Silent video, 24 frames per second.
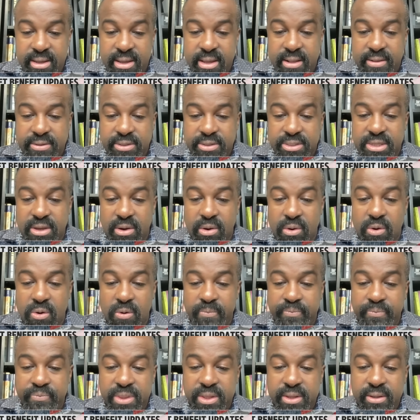So
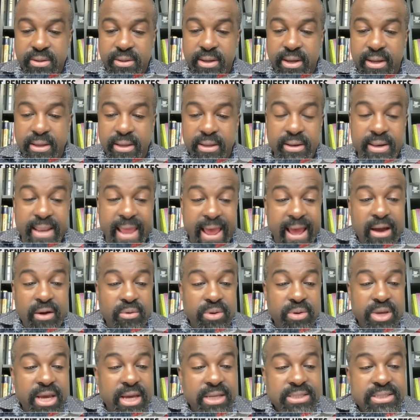now,
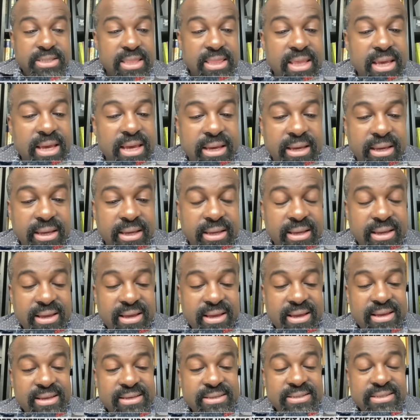here's the thing.
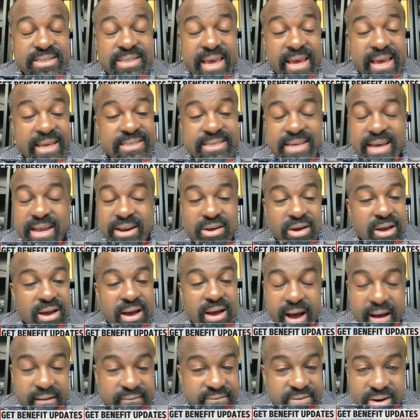States cannot
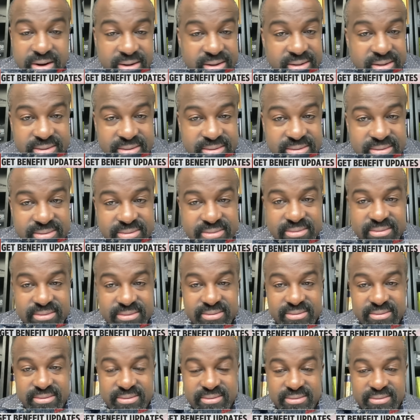cover
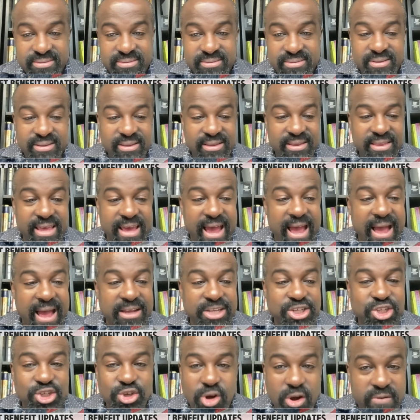the
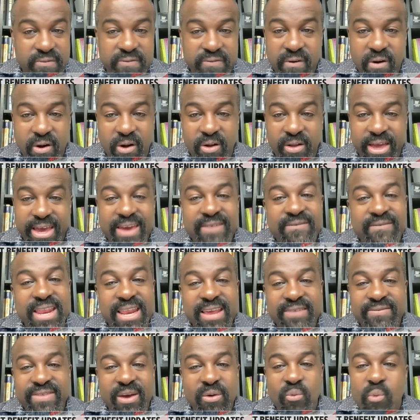shortfall even
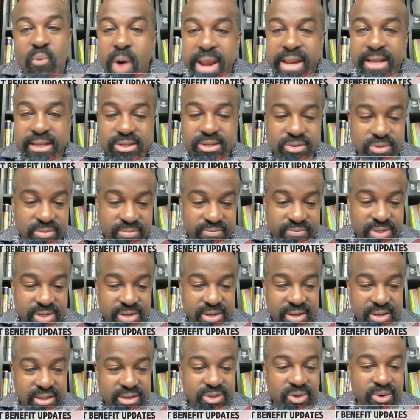if they wanted to.
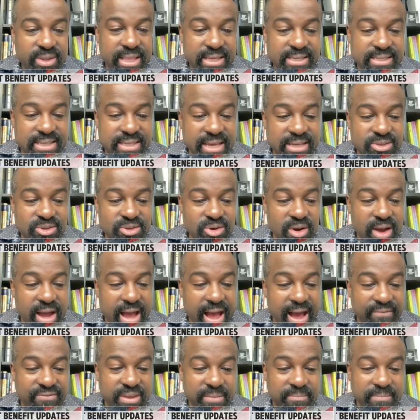So the states do not
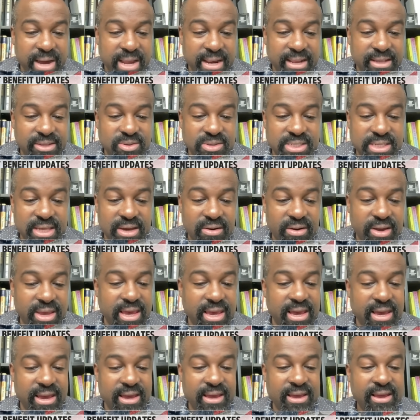have the money to say,
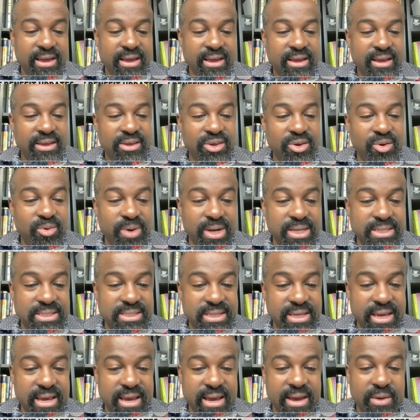okay,
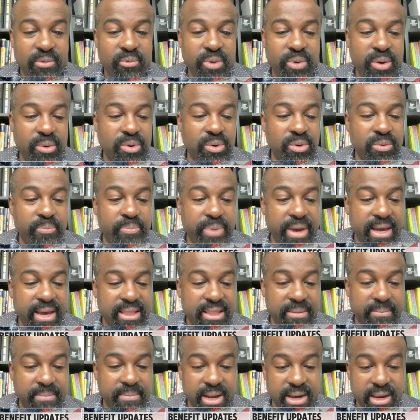USDA, we will pay the
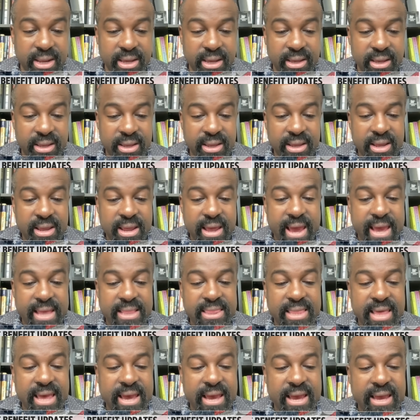money and
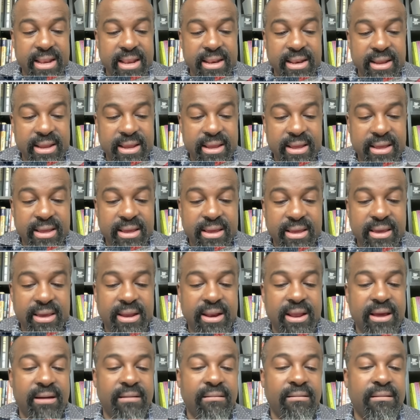then, you
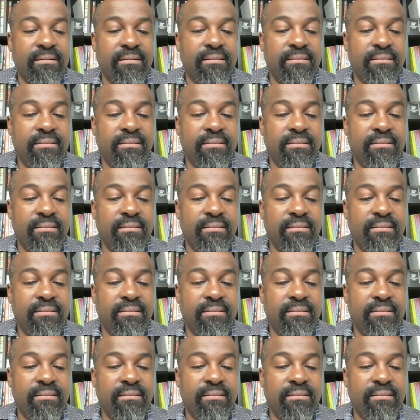know,